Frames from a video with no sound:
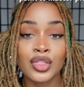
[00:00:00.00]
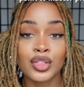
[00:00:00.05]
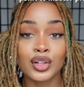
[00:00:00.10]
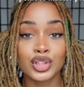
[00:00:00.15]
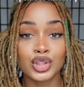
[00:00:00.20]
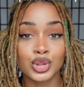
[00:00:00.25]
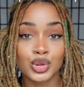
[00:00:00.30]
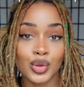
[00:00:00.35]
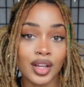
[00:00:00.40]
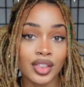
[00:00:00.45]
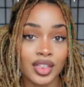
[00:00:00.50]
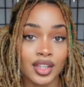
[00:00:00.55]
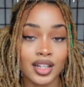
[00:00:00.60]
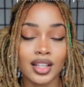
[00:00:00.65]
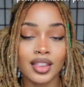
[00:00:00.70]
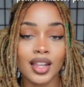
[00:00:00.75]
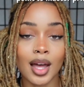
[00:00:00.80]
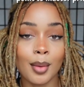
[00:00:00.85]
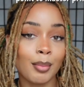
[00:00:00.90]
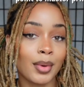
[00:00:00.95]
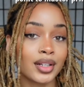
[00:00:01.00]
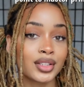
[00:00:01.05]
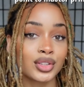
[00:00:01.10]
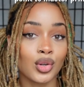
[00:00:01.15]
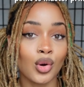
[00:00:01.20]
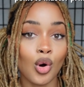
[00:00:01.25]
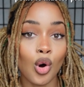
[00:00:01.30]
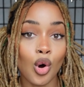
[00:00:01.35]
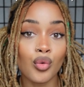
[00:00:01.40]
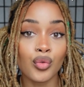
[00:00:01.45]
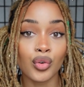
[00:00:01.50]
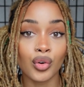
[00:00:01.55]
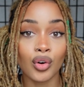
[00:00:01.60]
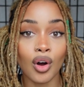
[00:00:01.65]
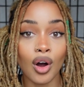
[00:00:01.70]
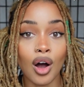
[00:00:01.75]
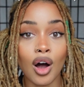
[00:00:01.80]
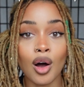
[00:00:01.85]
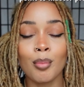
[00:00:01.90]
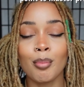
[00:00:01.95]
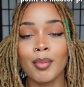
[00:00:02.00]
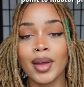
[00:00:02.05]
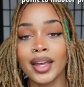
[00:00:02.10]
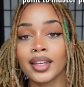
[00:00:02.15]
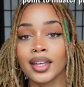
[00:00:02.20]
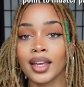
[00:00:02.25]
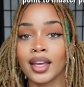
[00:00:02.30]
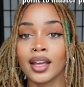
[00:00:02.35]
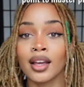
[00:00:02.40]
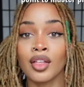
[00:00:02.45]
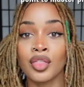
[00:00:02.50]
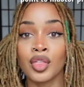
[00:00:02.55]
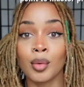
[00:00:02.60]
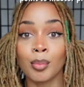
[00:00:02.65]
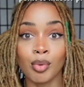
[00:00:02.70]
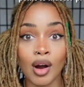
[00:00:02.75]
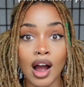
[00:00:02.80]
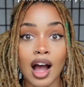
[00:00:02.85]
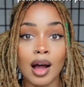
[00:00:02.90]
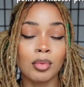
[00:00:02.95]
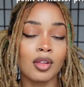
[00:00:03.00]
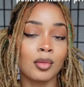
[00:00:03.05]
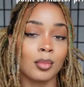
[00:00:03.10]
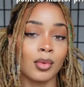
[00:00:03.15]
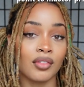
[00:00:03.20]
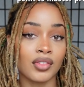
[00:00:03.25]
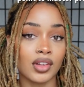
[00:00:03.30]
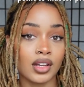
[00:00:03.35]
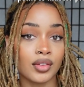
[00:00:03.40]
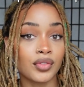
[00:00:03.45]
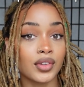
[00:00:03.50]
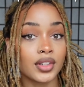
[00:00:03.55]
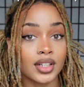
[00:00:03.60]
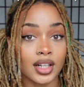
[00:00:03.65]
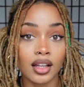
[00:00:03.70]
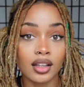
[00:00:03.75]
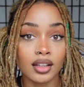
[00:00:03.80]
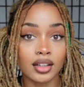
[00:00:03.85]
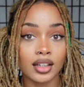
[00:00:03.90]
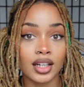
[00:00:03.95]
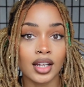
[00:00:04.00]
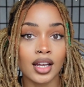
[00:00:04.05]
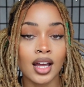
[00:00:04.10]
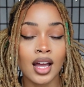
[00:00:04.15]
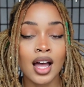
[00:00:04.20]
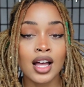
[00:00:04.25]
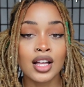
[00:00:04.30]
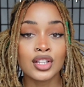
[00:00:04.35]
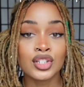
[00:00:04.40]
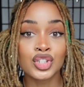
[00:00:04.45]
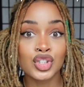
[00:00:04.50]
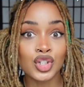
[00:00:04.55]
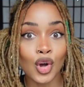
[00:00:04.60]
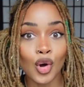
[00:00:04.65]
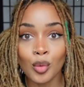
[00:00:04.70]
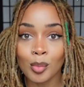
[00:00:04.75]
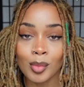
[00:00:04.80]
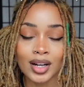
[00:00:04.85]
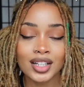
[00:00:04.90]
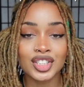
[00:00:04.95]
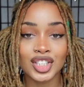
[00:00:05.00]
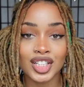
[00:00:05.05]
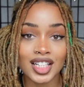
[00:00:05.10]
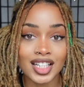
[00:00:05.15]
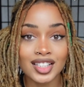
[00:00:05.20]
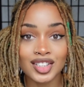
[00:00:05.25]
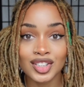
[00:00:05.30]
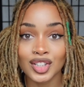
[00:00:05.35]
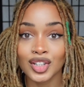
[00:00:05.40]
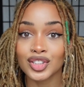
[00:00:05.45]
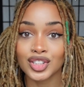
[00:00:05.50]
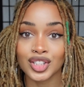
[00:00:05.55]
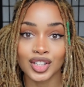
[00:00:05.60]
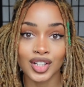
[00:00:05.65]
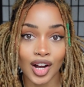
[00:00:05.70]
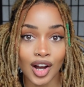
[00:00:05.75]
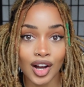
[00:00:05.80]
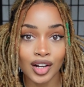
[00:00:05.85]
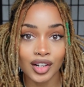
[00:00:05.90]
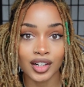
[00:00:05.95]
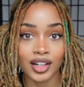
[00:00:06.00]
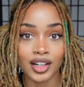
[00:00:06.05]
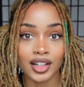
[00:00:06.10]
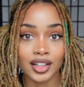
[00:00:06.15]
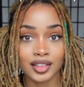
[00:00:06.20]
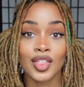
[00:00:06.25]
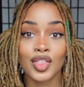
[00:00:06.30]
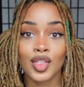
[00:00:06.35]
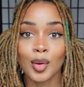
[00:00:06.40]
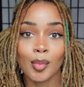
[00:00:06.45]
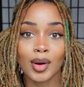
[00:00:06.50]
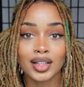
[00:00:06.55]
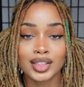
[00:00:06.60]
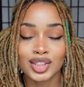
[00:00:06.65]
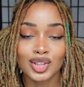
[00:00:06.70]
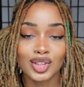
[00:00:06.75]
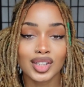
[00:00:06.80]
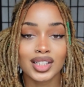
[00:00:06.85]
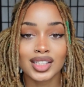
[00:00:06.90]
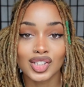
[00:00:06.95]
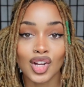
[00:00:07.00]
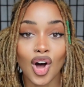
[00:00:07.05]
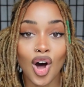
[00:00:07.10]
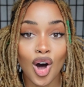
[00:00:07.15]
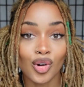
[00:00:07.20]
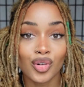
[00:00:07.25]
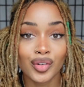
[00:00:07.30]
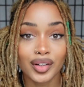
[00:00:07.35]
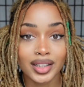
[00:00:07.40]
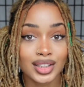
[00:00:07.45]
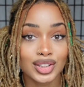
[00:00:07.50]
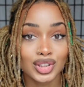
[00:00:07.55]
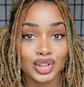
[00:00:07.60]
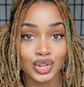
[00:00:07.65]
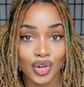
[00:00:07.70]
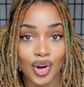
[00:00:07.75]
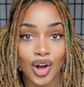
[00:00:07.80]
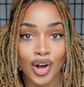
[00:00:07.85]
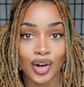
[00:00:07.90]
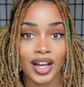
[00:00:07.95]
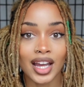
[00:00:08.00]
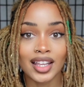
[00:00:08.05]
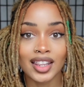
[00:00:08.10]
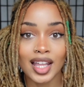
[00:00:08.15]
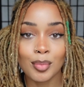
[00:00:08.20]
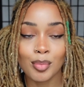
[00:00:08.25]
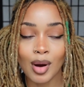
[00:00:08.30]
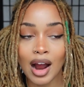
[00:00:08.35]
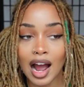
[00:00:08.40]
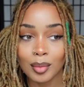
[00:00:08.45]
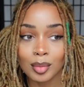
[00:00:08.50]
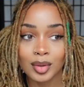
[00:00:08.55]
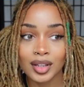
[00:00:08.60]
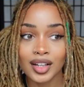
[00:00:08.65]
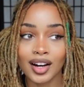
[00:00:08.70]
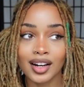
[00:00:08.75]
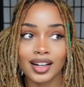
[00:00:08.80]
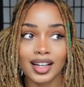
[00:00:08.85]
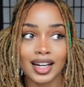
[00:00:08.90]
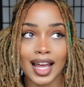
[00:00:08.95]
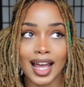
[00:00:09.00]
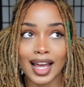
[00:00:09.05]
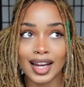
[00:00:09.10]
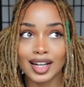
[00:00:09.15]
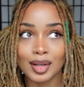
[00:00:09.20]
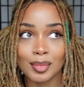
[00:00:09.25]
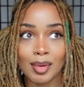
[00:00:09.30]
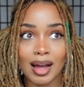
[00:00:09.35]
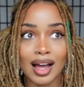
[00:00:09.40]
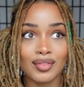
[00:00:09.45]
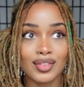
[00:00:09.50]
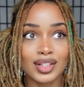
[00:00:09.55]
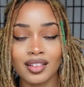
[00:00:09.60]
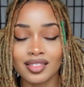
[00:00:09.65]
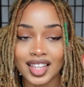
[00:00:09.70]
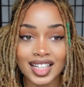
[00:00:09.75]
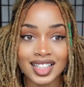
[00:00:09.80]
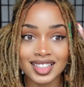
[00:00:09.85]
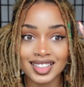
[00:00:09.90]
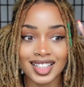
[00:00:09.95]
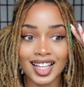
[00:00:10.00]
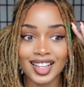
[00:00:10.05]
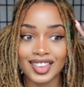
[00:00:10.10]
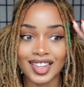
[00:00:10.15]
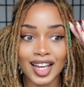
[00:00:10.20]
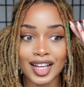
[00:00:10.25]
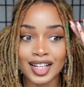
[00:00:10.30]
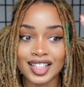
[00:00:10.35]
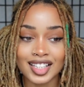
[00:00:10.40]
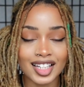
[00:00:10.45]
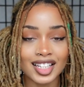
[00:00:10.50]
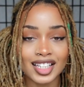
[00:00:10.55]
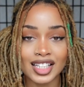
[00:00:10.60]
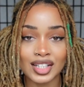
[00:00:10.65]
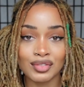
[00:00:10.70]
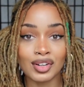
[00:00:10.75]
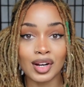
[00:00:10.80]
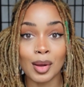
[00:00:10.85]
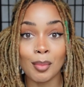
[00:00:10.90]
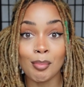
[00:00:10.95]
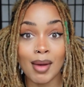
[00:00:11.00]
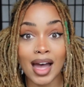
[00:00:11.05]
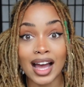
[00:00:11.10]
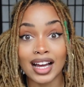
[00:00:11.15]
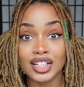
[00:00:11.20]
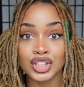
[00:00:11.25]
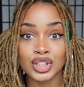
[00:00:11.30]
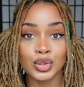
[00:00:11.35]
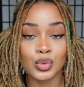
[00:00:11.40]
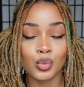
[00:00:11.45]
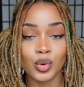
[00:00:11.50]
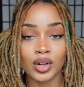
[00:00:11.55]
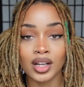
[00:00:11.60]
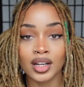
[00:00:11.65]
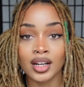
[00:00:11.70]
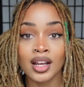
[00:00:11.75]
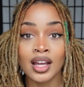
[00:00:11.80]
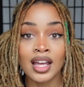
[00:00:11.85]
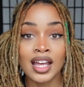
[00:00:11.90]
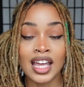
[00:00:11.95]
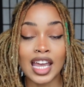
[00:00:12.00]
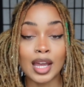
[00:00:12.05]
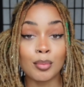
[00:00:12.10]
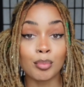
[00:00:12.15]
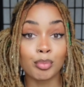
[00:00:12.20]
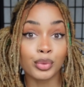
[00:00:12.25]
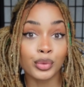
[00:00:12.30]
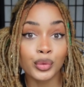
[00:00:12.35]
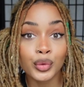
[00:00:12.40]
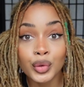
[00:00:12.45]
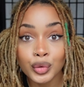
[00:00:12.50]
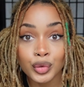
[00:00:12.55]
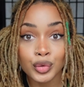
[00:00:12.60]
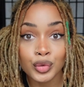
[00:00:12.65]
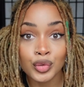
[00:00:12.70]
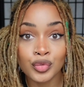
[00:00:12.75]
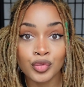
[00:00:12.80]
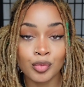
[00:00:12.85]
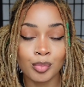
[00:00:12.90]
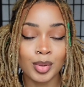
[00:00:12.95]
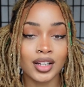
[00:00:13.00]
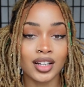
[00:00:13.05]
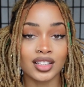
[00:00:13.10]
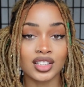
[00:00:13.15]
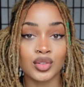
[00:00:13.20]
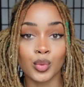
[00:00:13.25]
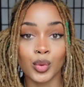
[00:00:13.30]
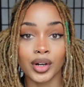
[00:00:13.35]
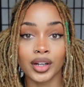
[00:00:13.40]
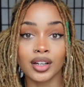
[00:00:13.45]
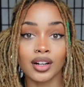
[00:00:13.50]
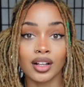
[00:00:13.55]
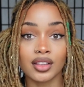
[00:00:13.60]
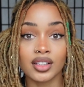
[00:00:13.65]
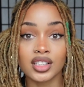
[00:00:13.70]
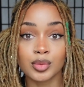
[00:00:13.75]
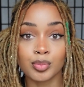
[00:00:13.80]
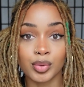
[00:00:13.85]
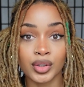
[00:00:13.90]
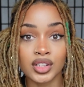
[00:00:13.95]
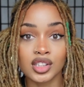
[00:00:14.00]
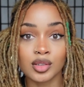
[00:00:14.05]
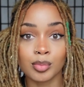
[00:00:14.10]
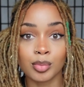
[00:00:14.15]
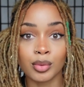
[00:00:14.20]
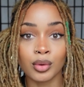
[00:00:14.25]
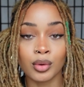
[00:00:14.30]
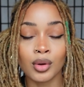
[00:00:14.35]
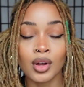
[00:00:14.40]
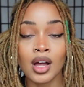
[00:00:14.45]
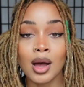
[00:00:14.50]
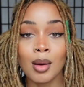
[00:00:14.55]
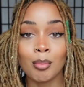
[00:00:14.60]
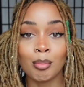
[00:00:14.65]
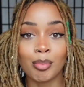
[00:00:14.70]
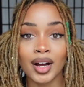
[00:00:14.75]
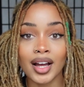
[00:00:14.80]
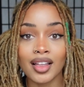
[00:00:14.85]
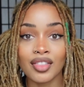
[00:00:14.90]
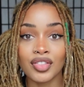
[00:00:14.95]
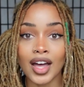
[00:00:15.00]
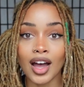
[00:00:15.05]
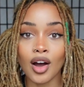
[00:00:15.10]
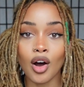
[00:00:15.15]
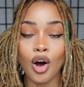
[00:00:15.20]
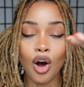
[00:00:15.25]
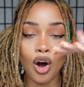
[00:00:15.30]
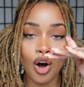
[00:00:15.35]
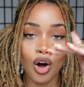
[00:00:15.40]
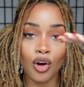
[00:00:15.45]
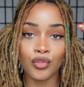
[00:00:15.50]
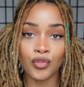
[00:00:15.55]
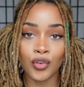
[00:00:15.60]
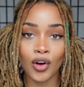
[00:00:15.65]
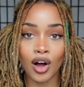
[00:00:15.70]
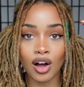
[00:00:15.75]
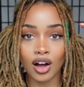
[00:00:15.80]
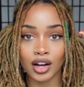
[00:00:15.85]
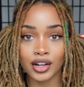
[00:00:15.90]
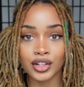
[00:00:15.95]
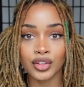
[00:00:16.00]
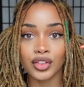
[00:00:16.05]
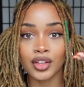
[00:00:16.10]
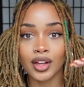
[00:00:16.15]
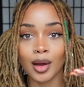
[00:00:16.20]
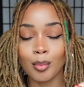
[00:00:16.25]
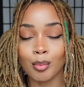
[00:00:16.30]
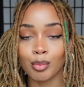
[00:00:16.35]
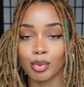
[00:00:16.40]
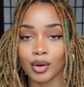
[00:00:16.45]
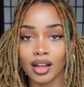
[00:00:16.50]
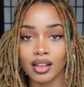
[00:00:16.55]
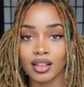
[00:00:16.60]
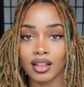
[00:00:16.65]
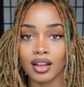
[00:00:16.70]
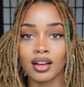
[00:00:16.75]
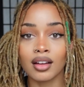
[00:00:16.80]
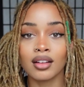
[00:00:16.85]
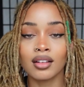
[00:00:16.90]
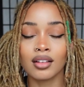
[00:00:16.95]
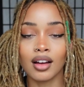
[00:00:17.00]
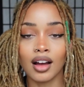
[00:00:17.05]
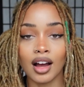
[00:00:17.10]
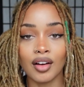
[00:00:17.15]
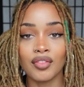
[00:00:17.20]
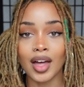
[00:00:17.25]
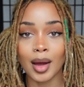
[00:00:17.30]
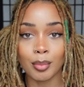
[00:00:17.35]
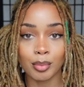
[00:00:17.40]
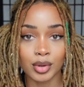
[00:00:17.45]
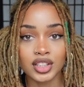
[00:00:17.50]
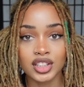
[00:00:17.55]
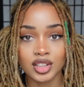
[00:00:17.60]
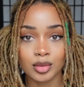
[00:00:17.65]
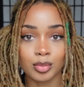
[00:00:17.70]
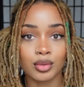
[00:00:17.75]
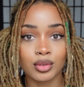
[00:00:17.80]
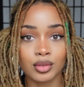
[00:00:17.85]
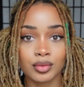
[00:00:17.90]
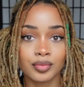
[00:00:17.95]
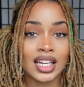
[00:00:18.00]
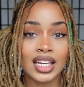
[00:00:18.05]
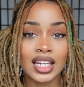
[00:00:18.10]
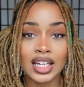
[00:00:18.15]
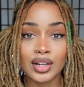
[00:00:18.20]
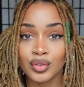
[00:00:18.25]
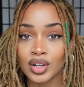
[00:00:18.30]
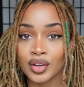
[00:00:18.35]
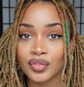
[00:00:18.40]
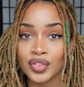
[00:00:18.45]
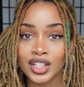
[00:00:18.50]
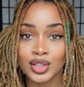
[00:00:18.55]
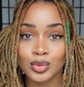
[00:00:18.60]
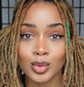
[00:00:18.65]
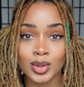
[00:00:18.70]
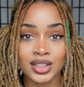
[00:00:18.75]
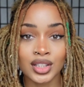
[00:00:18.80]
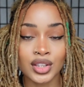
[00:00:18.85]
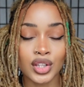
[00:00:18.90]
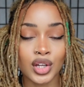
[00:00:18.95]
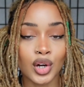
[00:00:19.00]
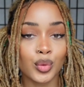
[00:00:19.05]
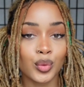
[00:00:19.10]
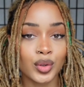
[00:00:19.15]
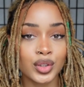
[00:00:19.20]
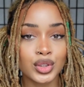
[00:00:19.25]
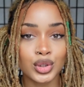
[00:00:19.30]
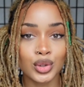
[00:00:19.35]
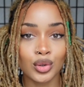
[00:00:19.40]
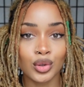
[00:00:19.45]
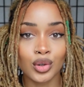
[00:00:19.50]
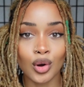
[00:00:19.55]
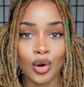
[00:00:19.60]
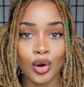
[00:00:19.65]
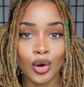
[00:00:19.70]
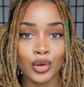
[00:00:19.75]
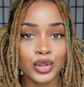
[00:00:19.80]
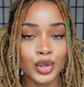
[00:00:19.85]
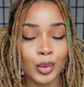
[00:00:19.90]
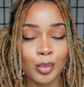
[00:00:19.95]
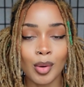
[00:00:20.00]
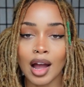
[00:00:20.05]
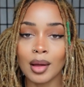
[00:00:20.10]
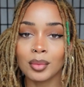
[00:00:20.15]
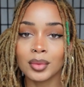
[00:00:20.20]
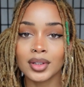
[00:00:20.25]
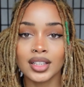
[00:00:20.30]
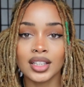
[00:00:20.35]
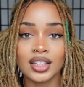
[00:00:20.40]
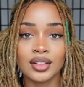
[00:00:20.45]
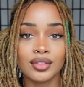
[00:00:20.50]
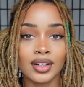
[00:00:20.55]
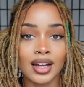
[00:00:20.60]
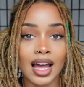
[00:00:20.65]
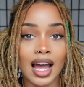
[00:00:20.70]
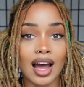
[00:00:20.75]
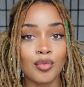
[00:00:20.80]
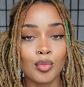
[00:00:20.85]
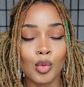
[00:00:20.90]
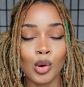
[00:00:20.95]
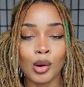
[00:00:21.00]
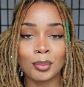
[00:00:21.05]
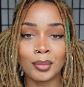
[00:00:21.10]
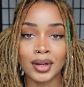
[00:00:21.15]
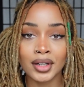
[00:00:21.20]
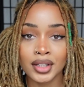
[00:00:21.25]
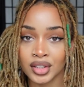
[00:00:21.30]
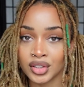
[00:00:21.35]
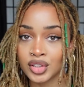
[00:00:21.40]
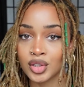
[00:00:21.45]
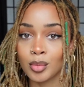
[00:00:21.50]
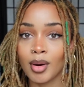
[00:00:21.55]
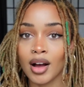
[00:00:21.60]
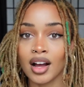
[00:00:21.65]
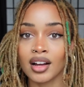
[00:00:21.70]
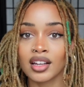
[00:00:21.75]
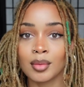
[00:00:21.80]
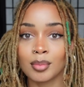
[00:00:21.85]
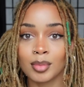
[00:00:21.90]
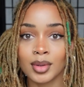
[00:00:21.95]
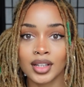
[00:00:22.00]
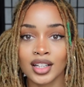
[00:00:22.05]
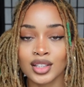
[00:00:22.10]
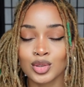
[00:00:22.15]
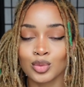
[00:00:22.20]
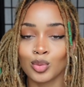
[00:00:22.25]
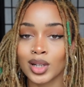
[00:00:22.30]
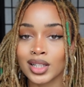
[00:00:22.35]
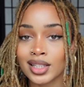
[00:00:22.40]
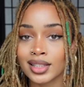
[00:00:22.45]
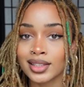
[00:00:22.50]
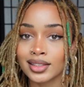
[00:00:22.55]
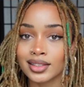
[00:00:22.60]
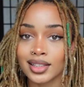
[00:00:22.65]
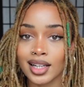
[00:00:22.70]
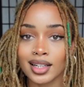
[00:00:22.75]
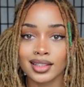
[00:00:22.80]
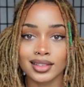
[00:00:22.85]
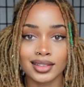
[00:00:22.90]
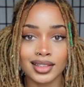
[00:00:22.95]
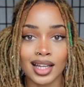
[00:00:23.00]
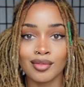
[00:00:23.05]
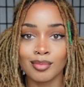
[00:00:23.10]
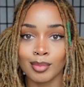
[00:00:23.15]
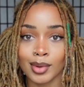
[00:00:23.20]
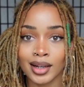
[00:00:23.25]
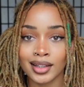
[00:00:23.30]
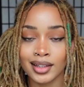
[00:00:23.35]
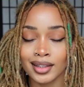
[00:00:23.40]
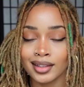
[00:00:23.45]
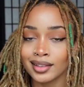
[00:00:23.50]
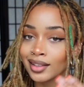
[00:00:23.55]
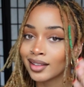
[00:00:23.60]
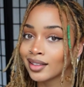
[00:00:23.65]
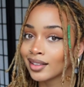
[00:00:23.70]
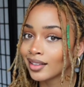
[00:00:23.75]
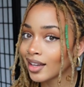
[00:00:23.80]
they're strengthening that muscle overall, making the problem of infidelity so much easier to conquer. The muscle is already strong, and they probably are gonna end up having things that they didn't even imagine would improve because of working on this principle, but that all fall under the umbrella of that principle. Even if this wasn't the original goal, you'll probably even have more money in your pocket, because what does it take to save money?